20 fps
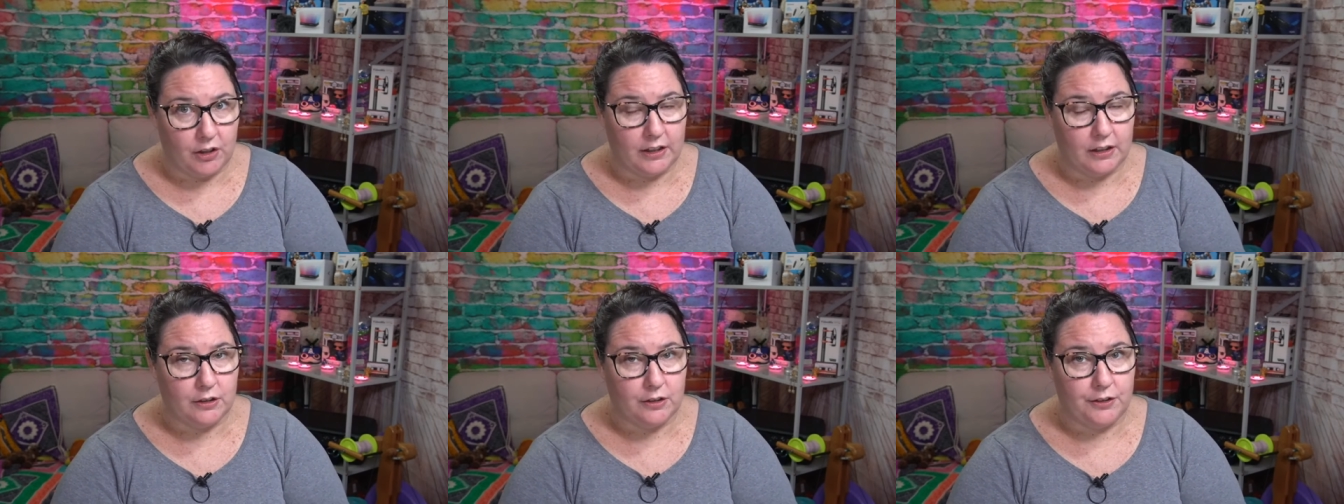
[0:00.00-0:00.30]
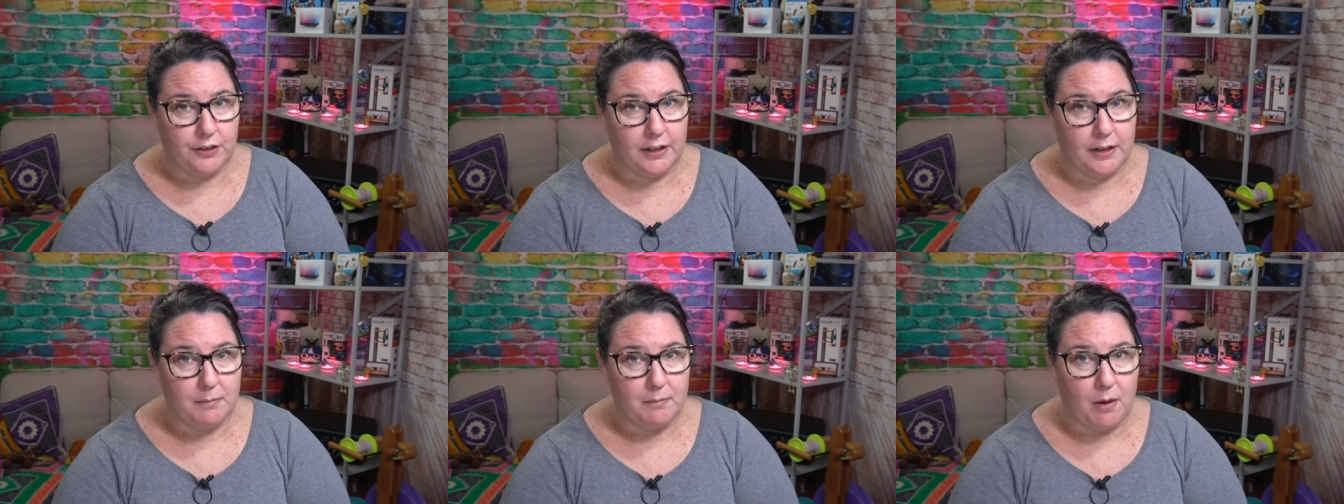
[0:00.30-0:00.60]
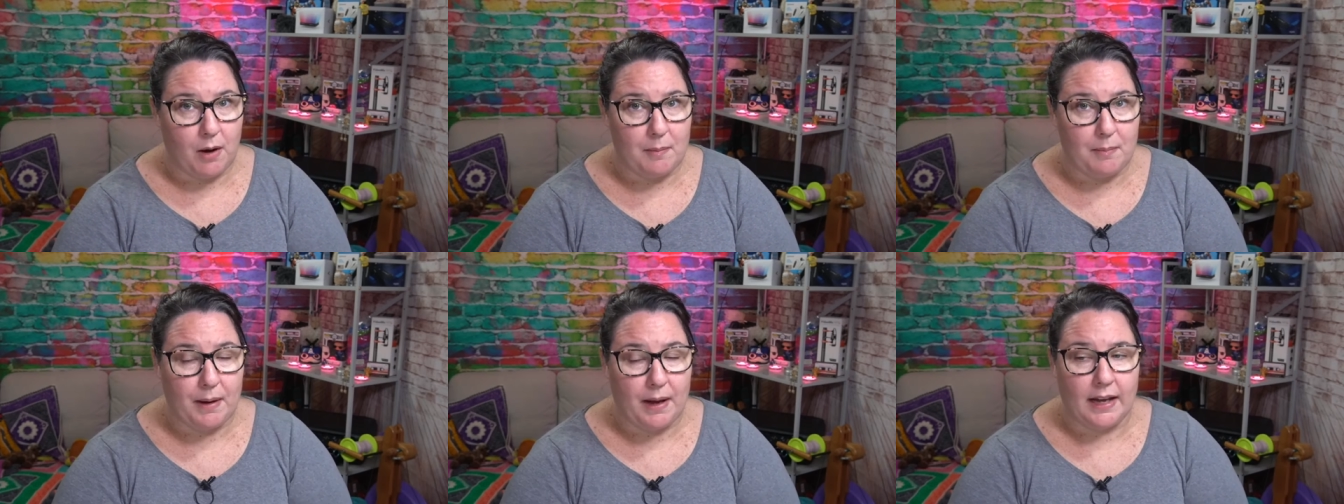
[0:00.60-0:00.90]
included in
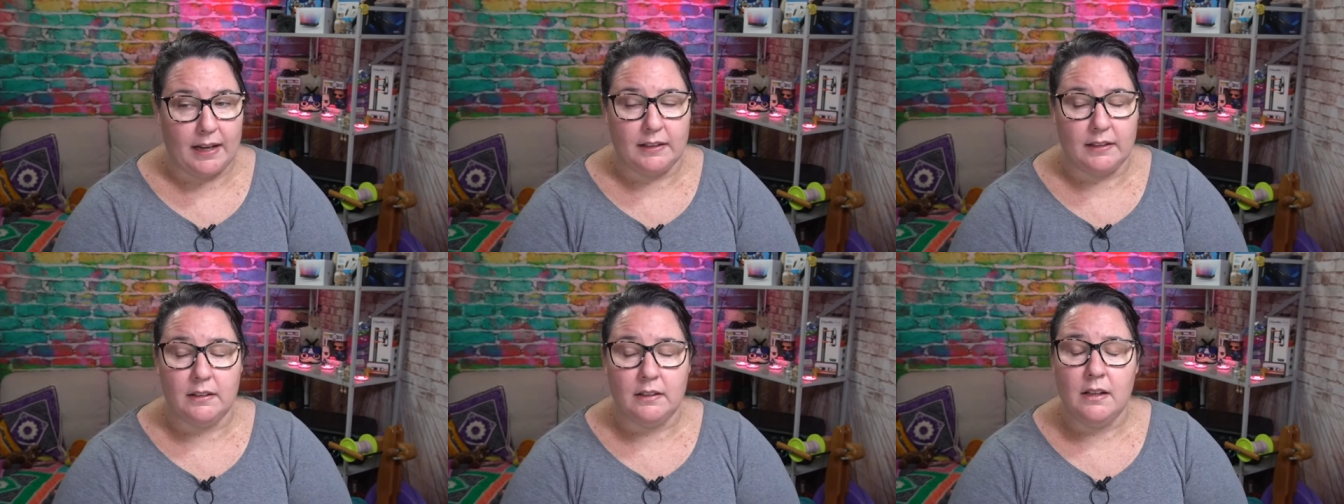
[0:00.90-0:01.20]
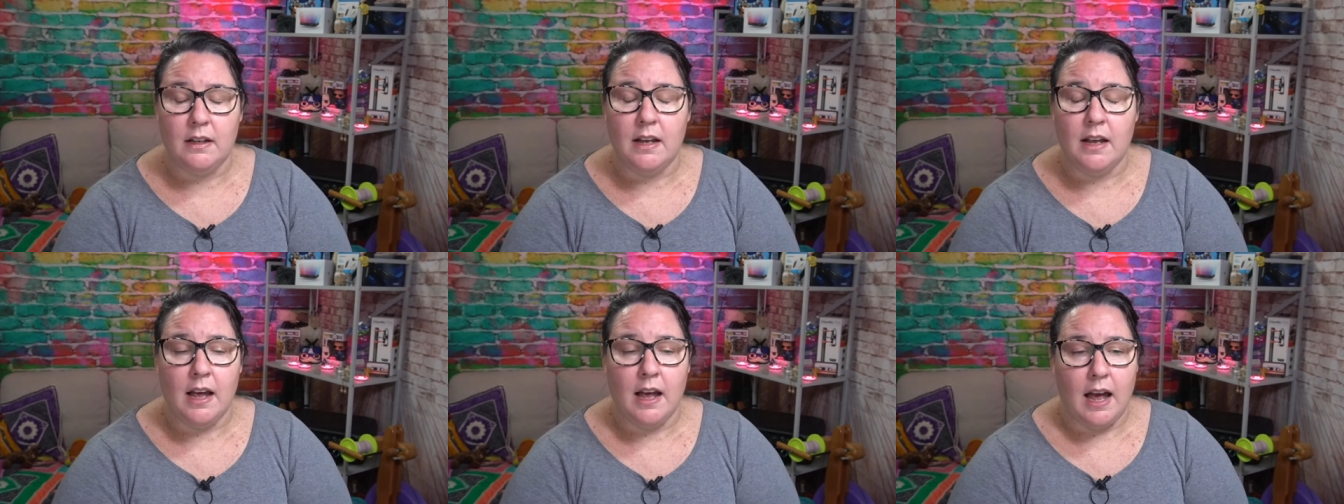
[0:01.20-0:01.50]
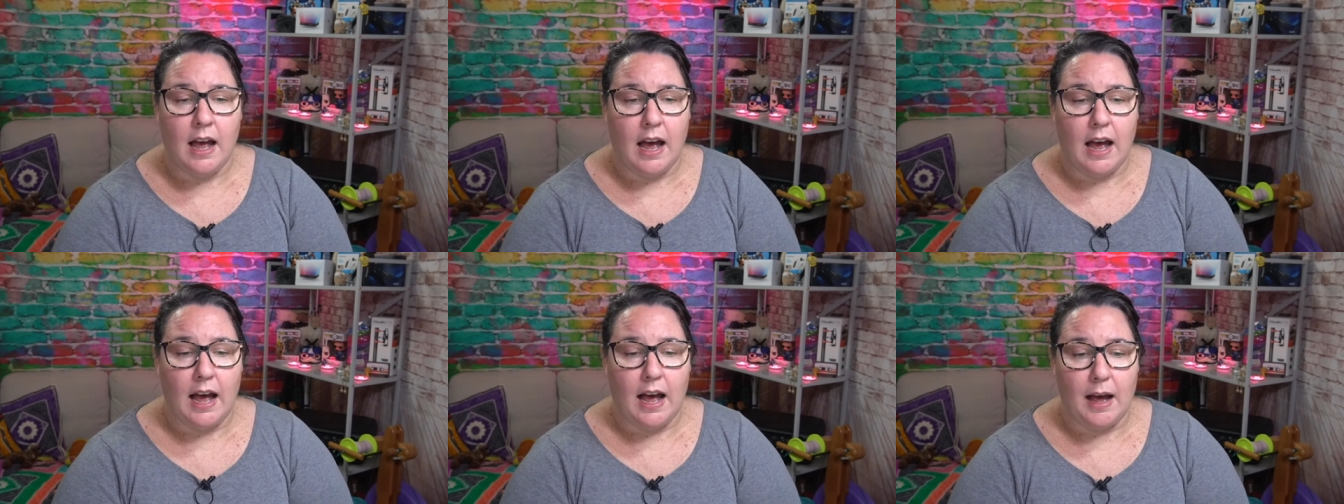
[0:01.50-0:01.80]
my pattern,
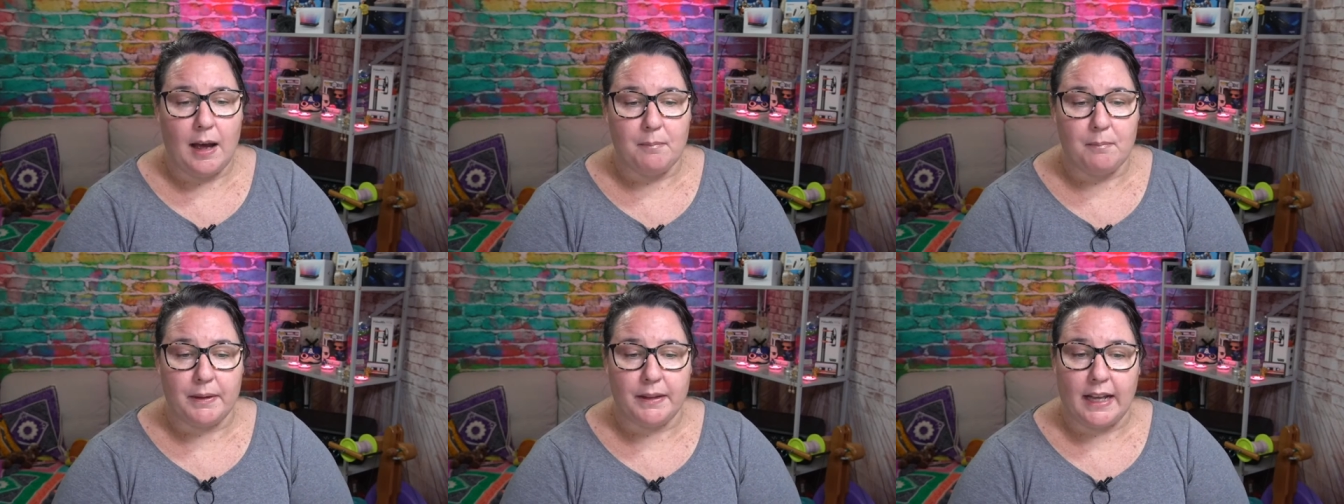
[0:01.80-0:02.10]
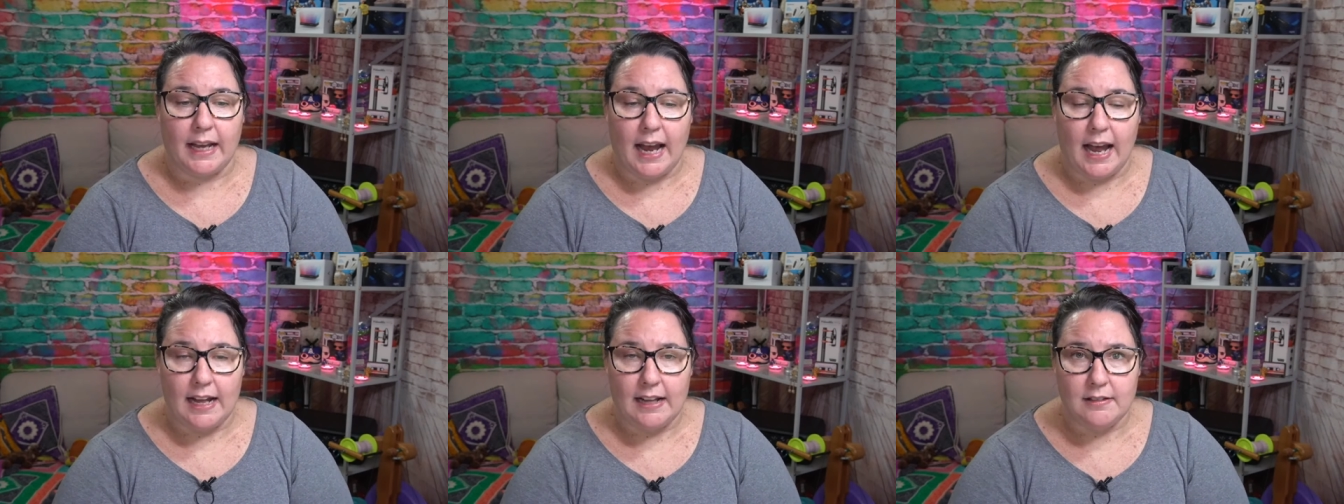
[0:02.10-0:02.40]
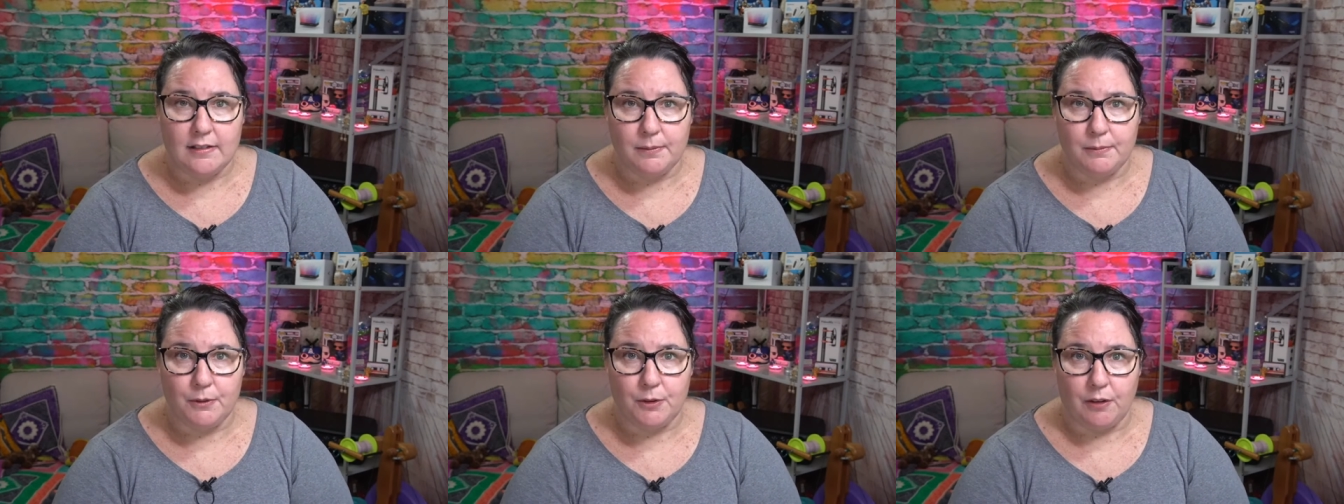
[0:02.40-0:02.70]
um, but they had
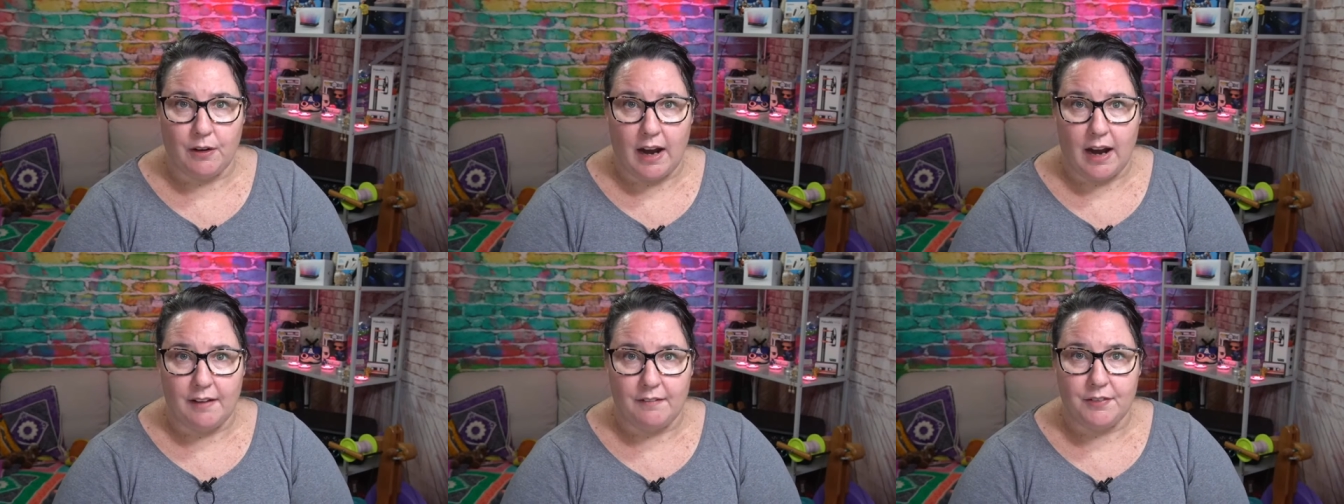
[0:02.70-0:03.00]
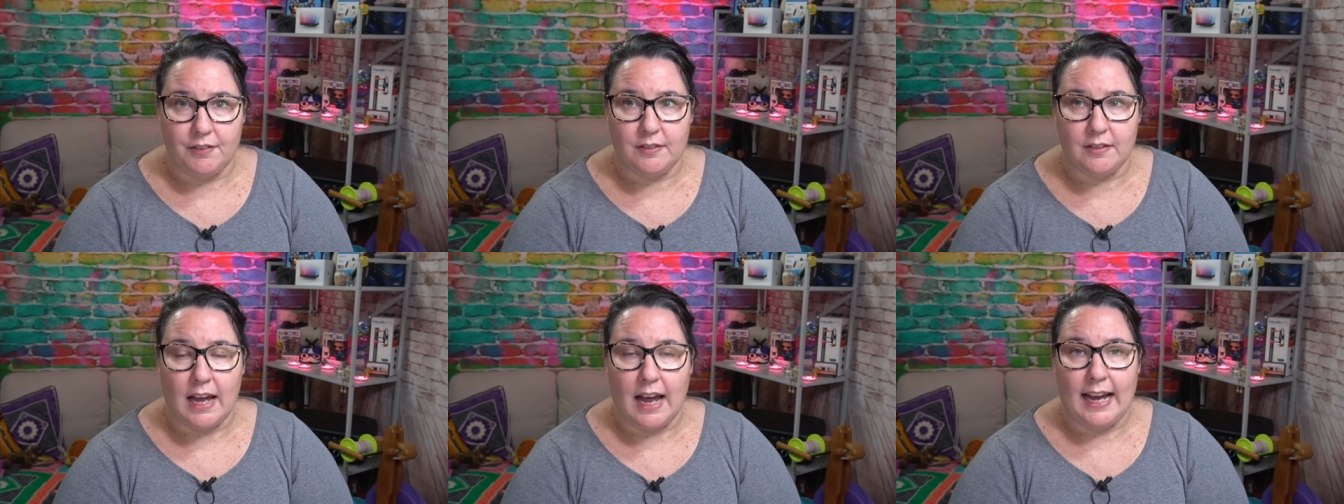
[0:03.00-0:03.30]
some graphs.